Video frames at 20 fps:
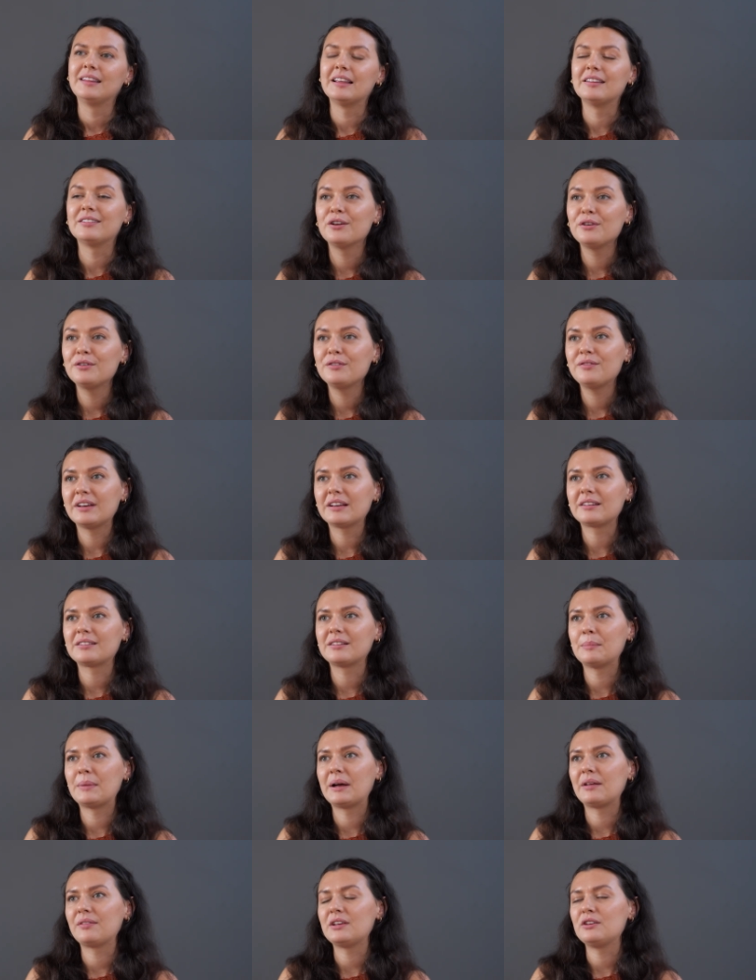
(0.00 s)
There's no fixed
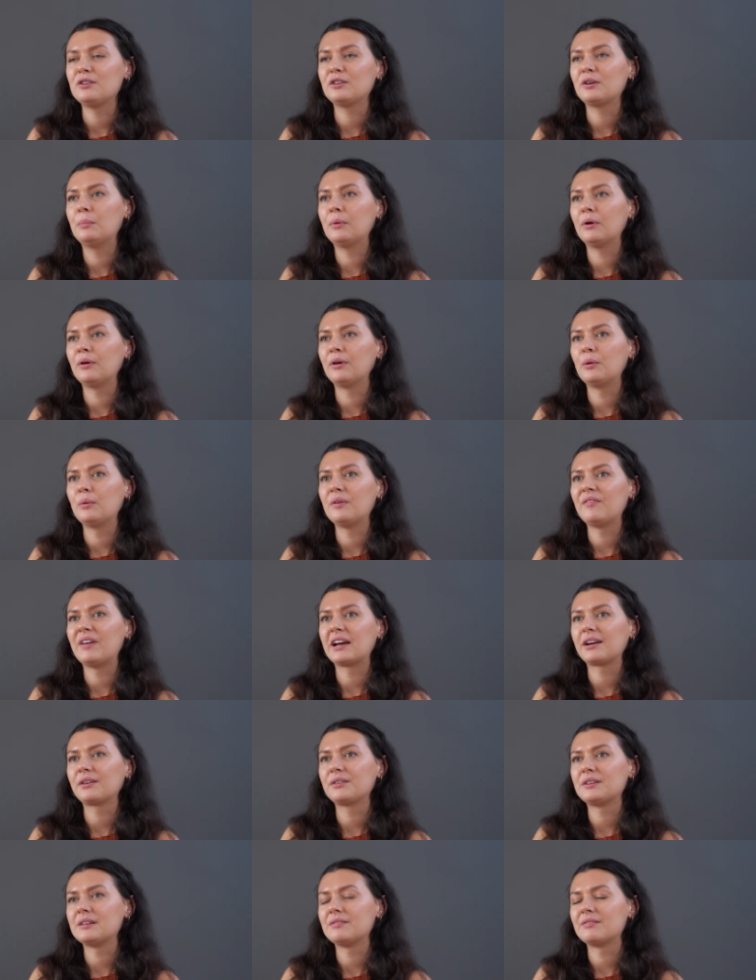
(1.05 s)
amount that you can borrow with
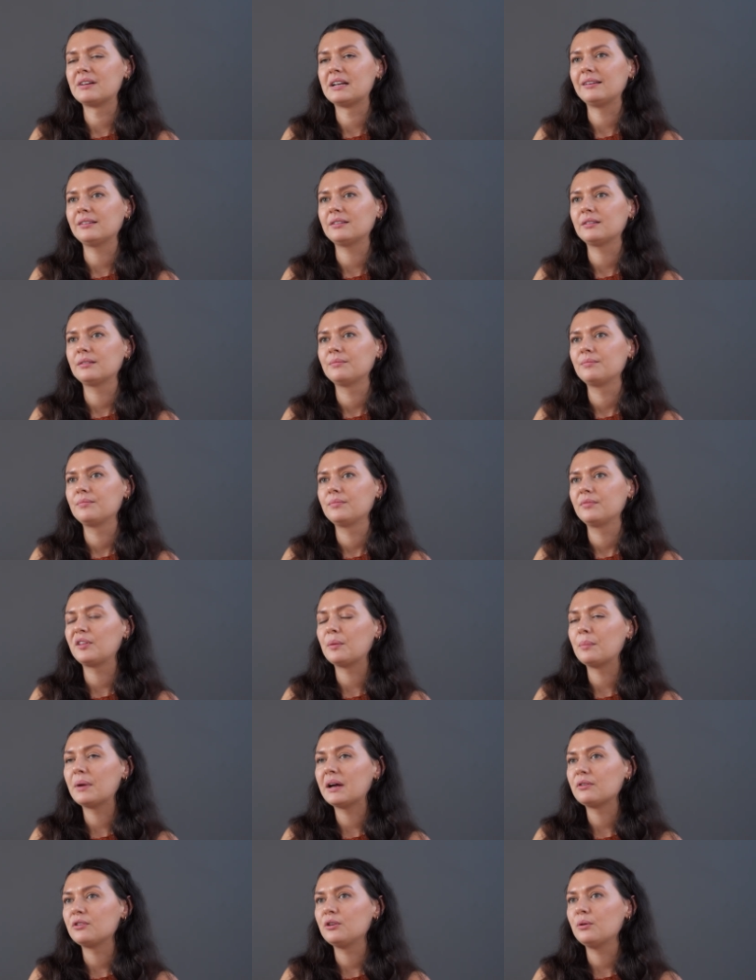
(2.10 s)
equity release. The
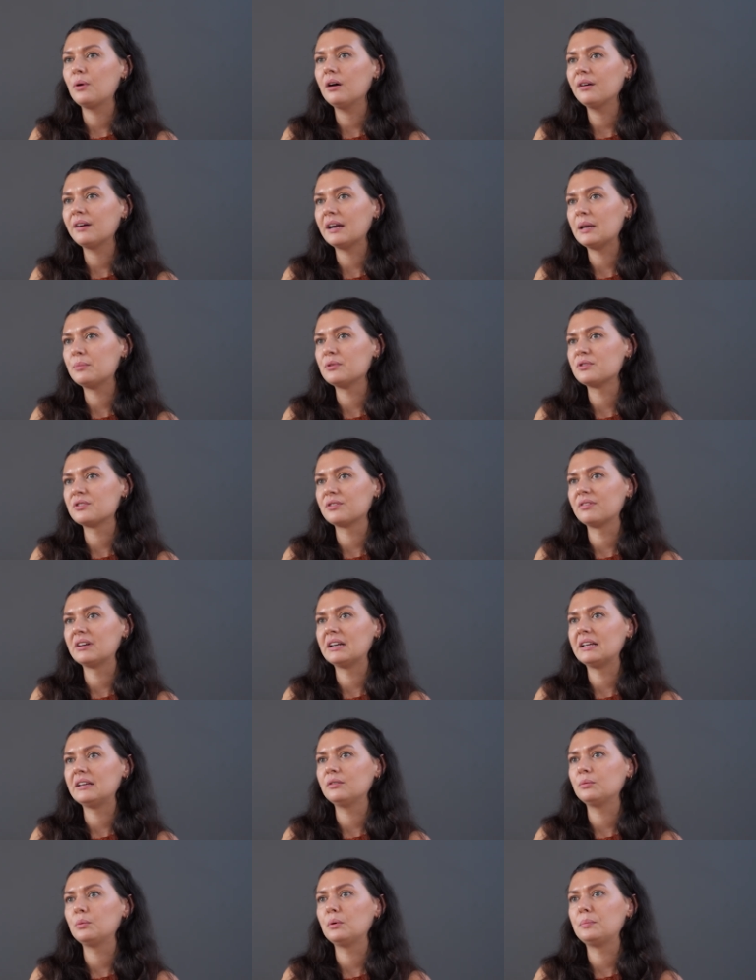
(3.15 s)
amount you are able to
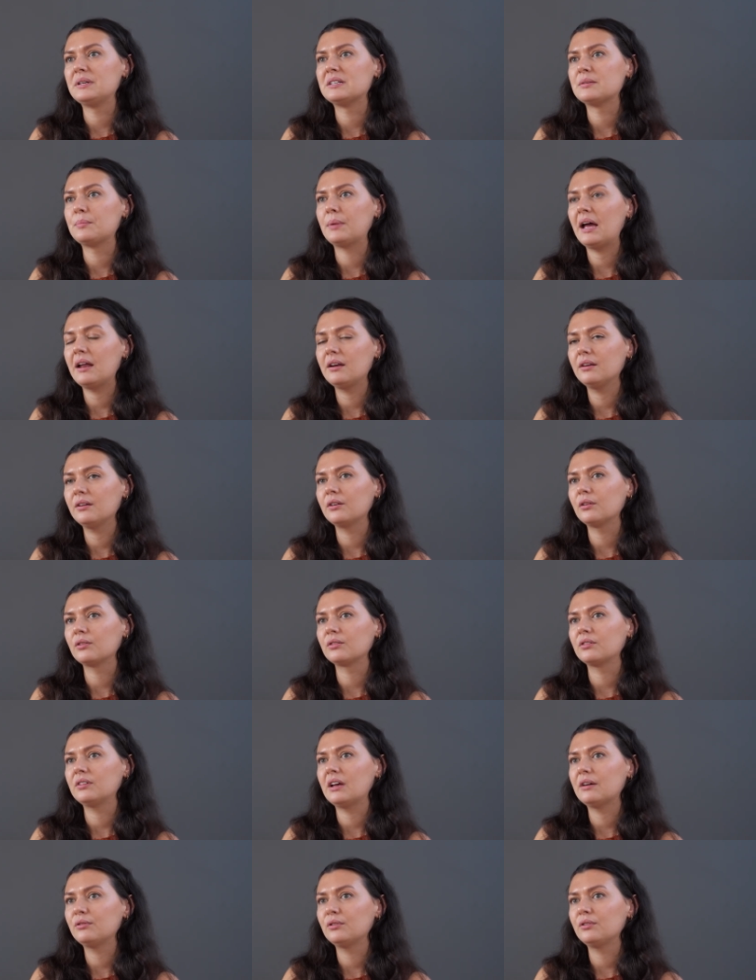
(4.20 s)
release will be dependent on
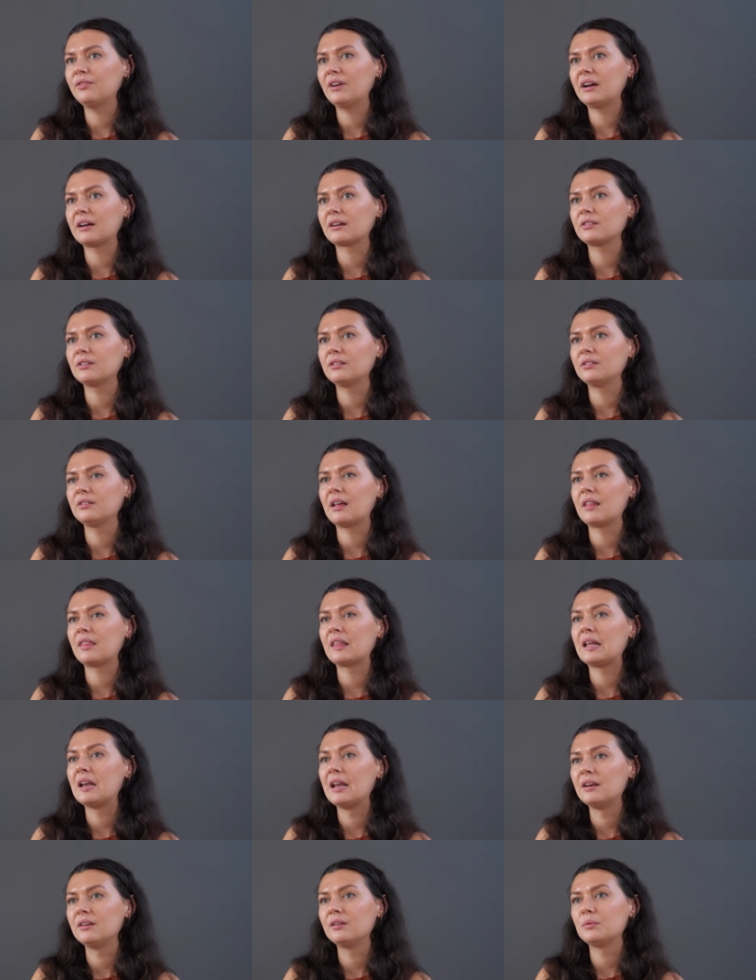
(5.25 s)
several factors that
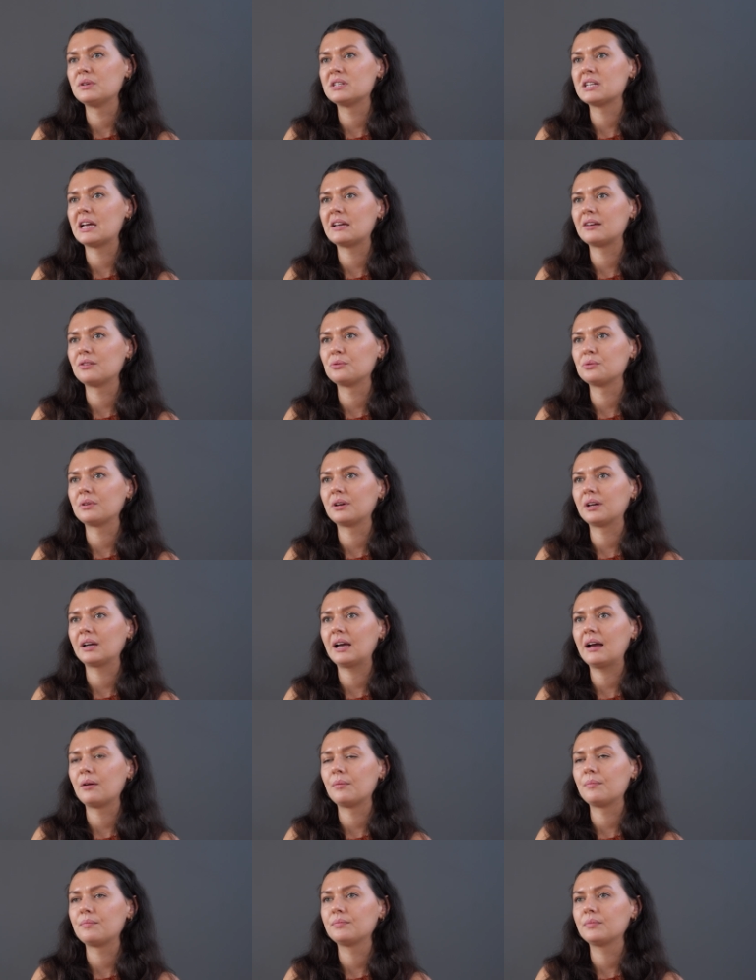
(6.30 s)
the lender would take into
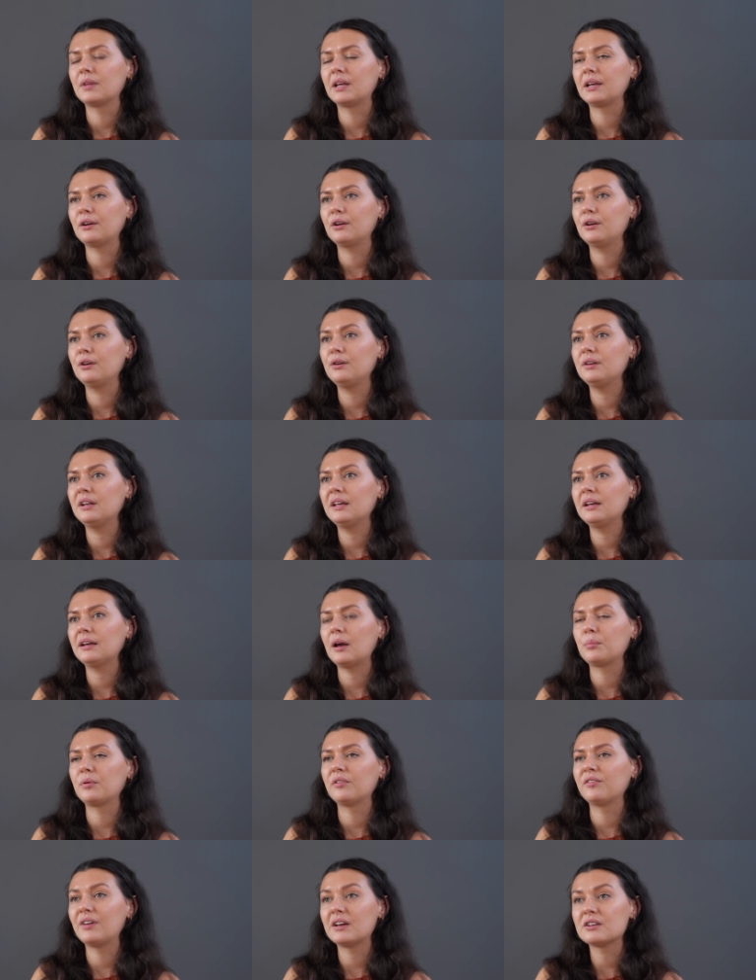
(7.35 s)
account, including a
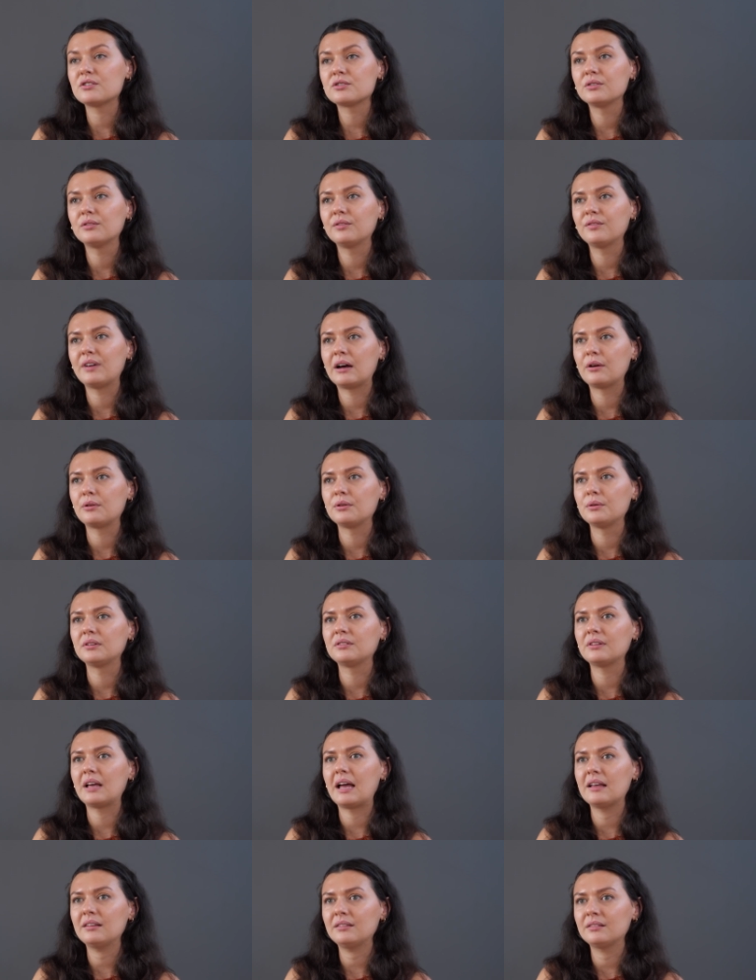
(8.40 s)
professional
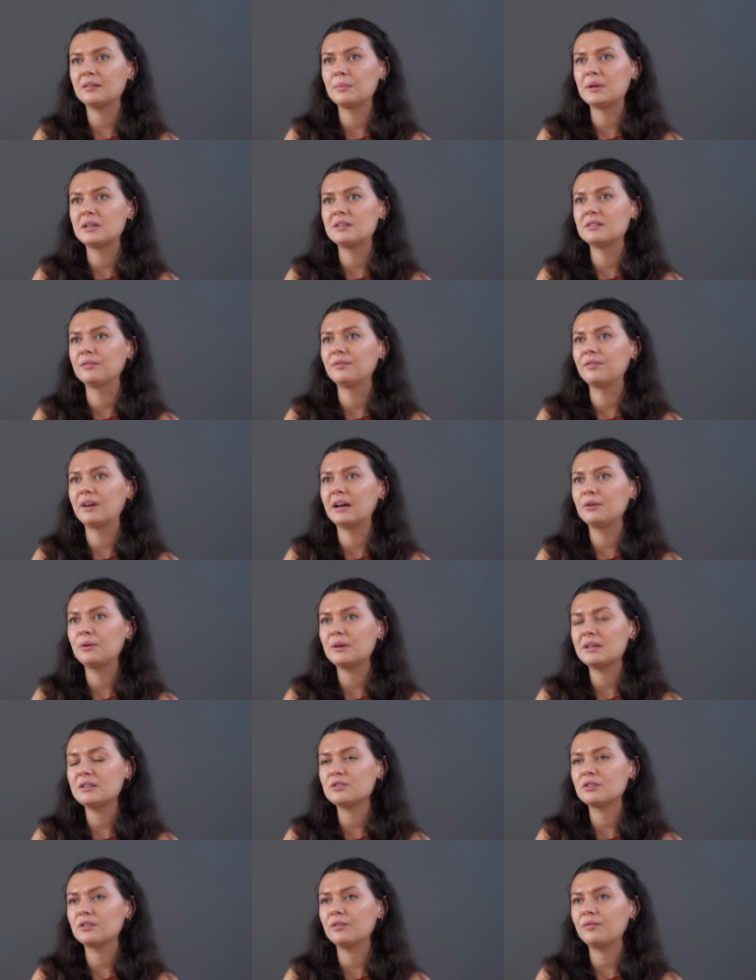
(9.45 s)
valuer's estimated
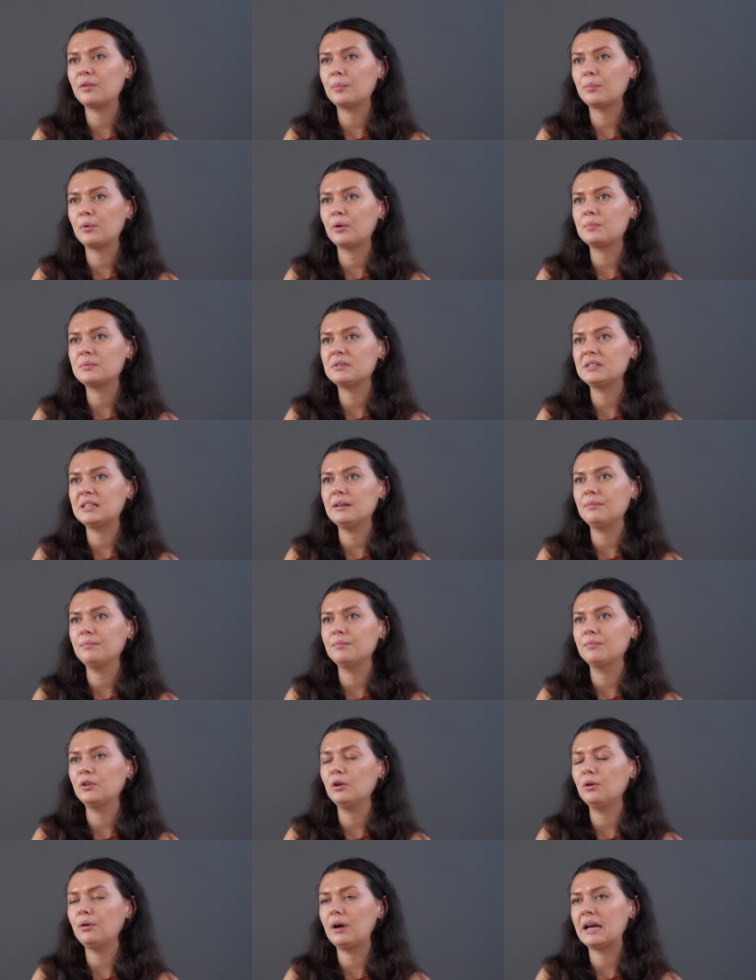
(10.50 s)
valuation of the property,
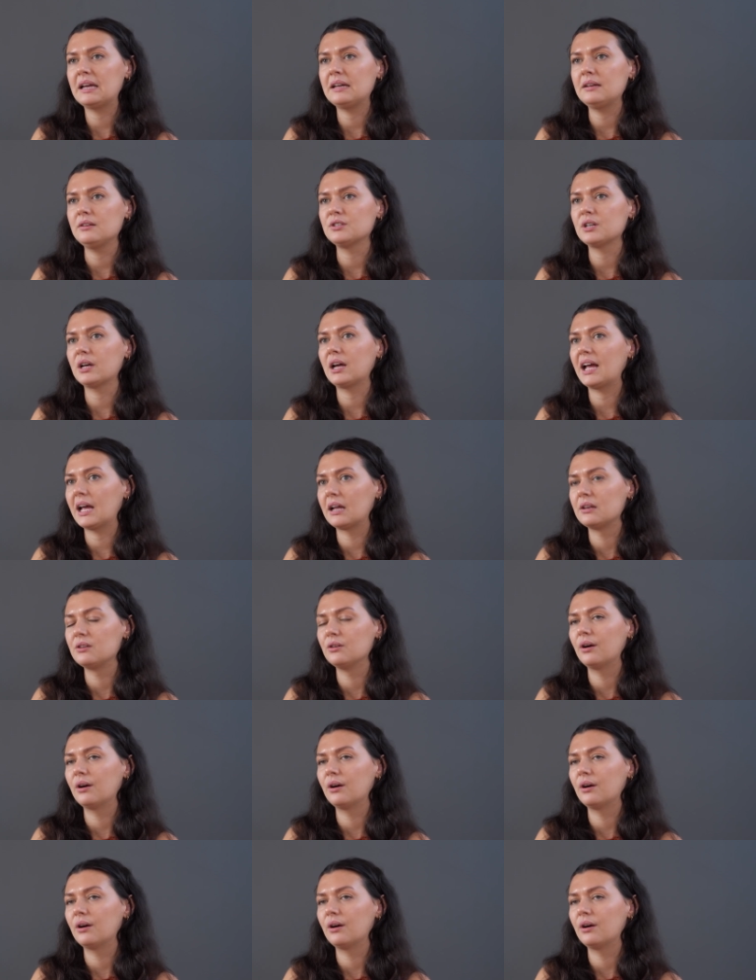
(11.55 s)
your age, and